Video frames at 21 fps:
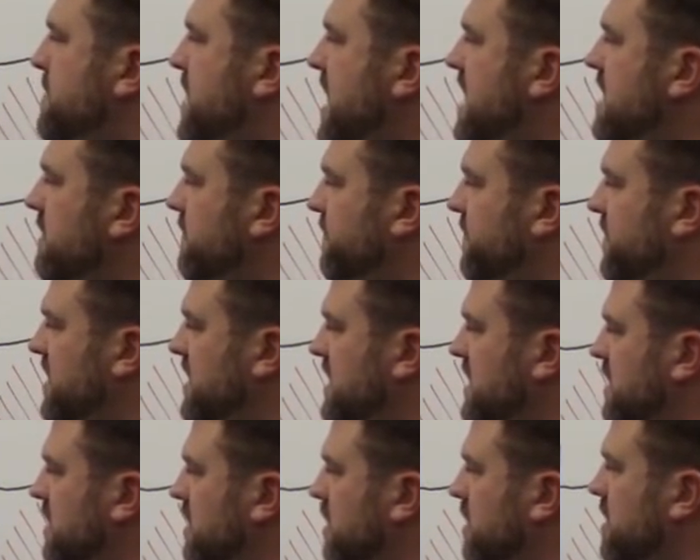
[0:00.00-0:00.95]
benefit
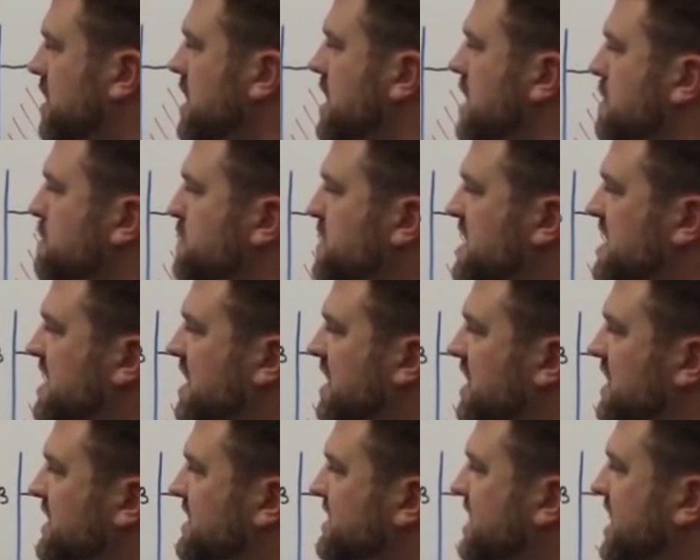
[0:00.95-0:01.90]
here
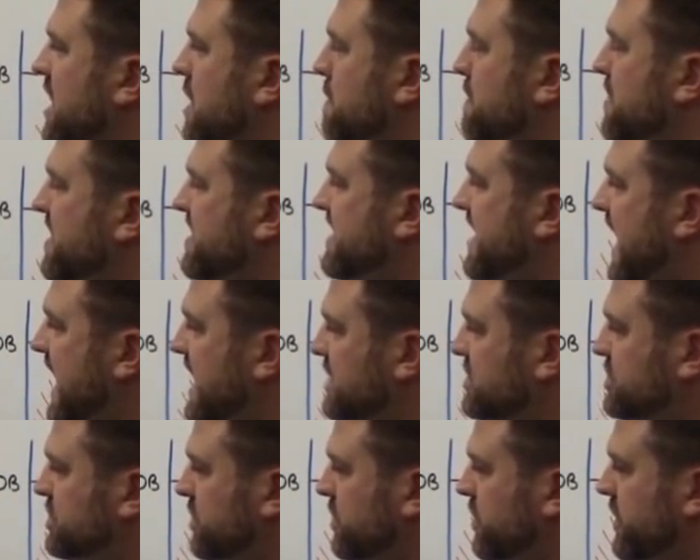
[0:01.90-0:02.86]
because
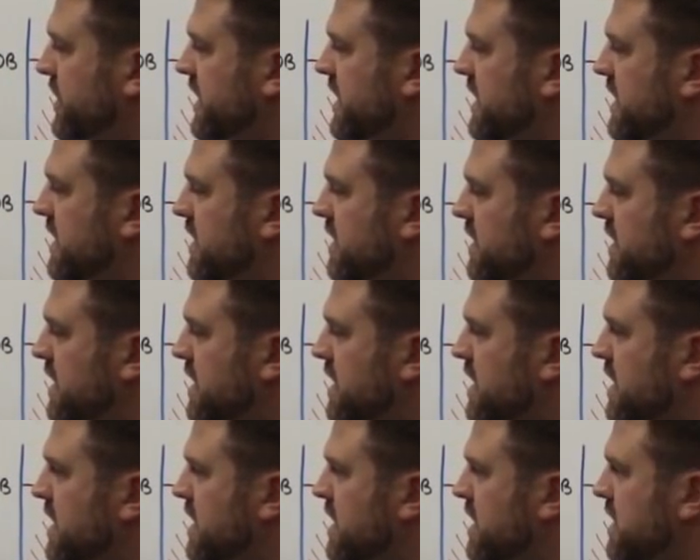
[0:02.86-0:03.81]
potentially
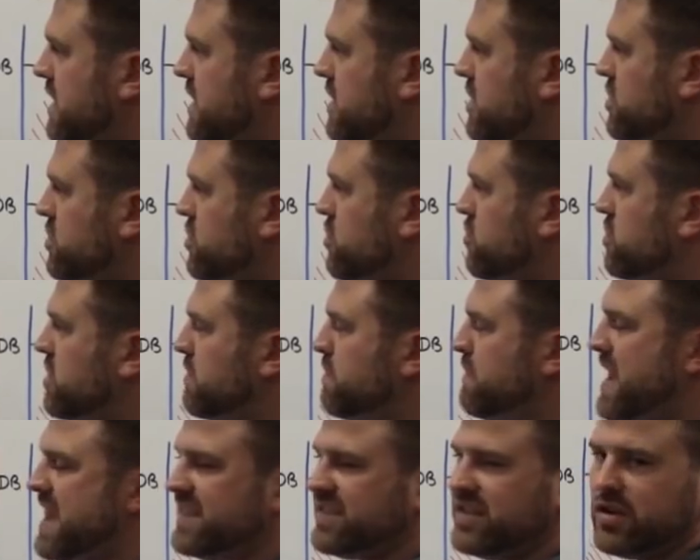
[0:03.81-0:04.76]
you could
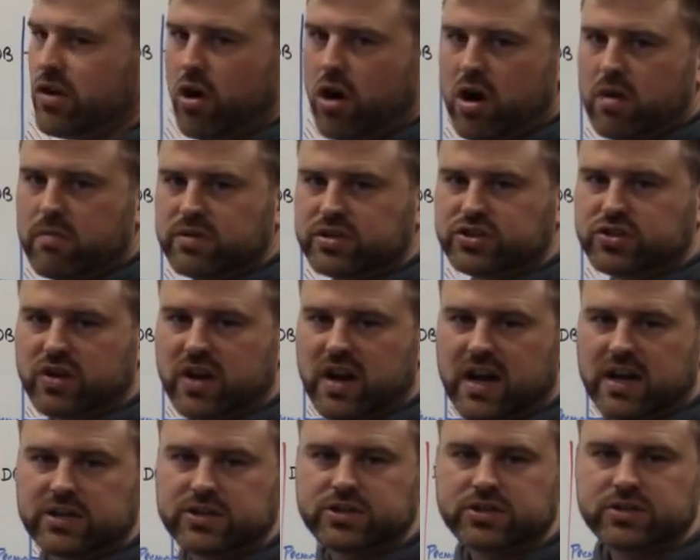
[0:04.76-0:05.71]
make the
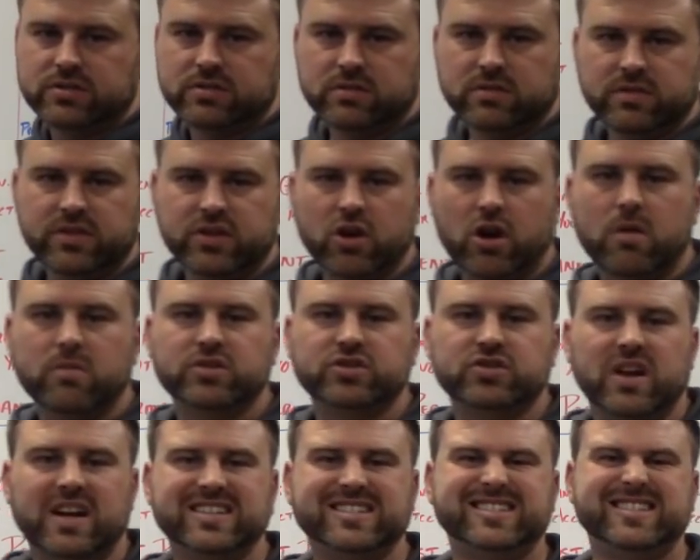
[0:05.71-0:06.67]
arbitrage. The
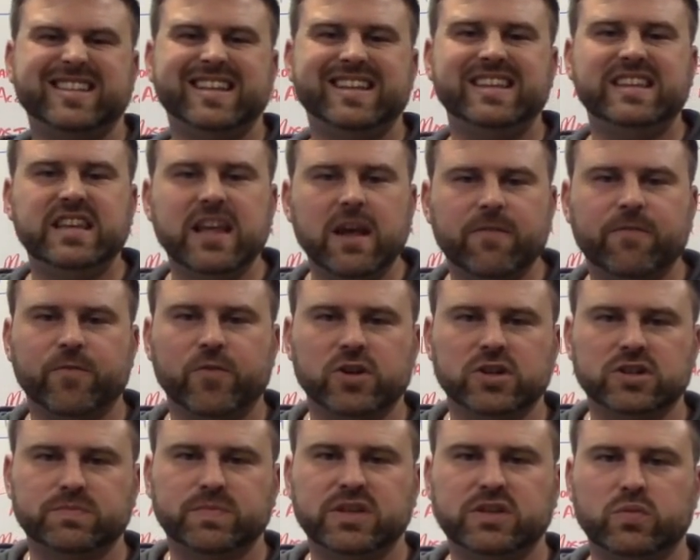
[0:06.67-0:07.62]
arbitrage is the
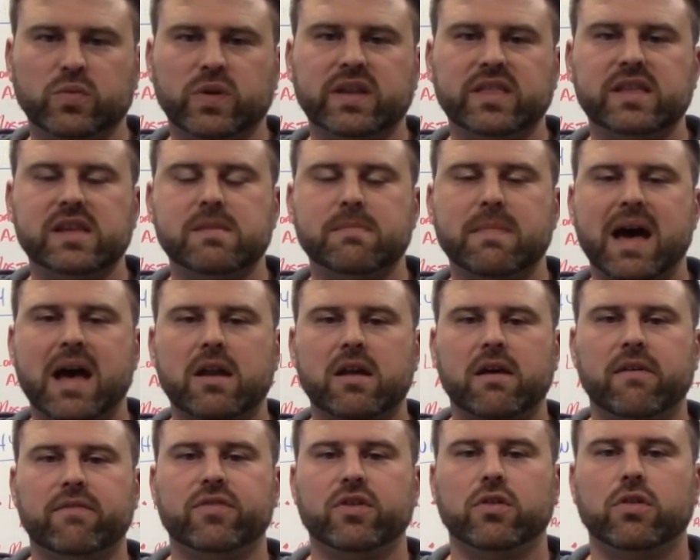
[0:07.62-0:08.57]
difference between the
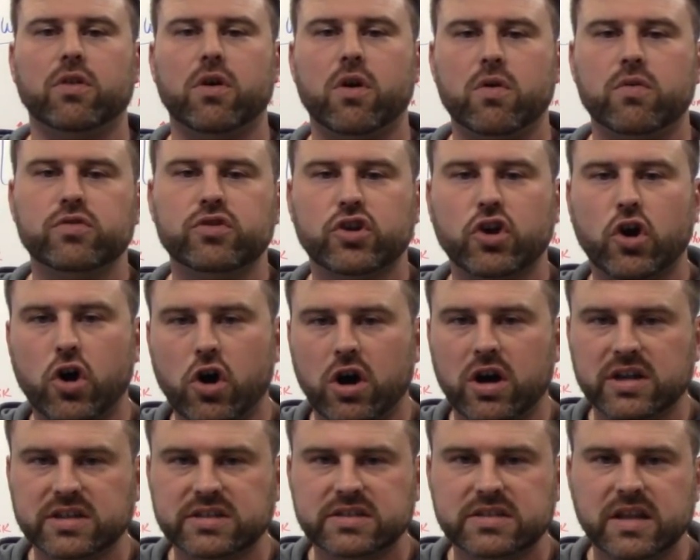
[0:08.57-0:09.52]
amount of the loan
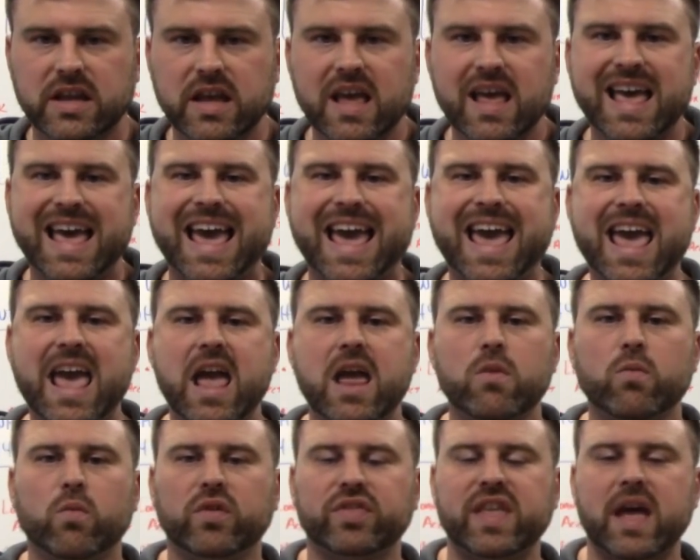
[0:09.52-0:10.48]
cost
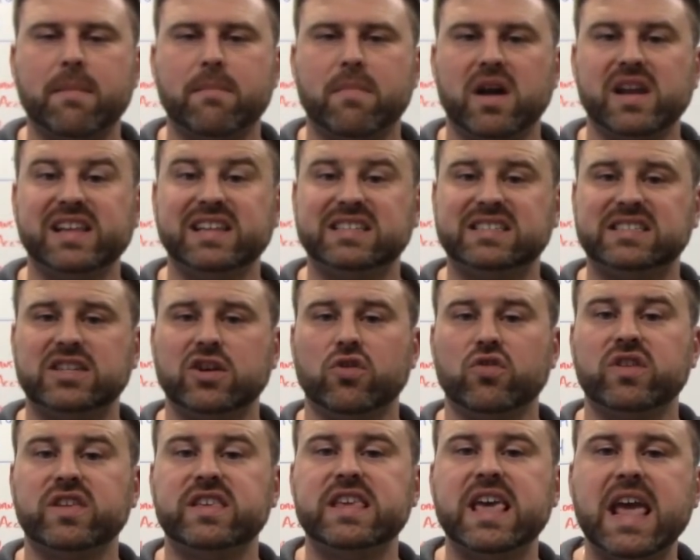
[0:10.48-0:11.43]
and what that money is
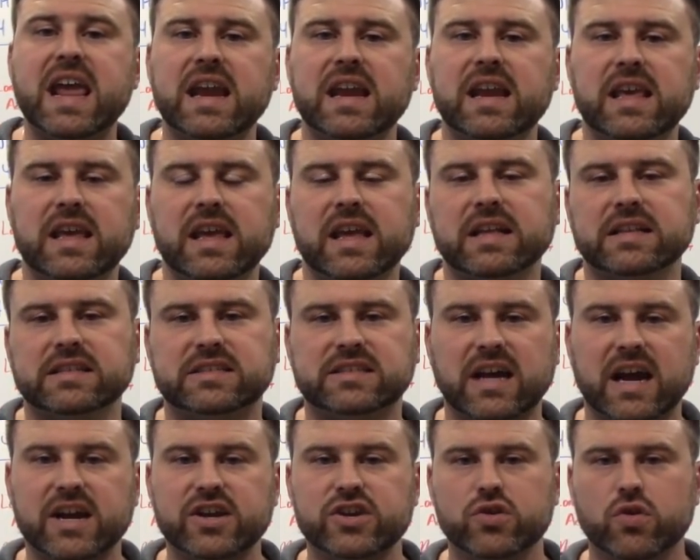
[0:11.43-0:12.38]
still gaining
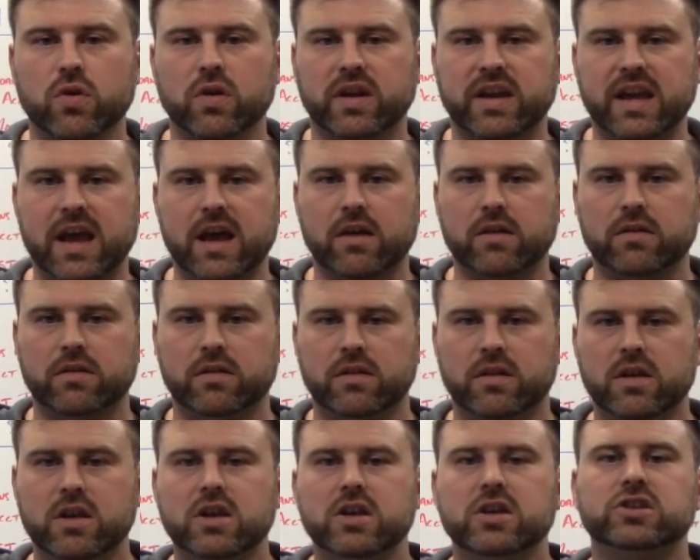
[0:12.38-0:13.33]
inside your account.
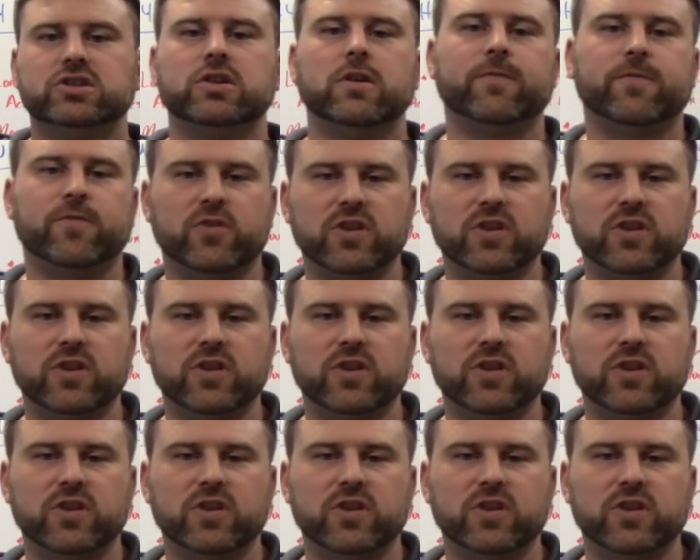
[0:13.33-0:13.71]
So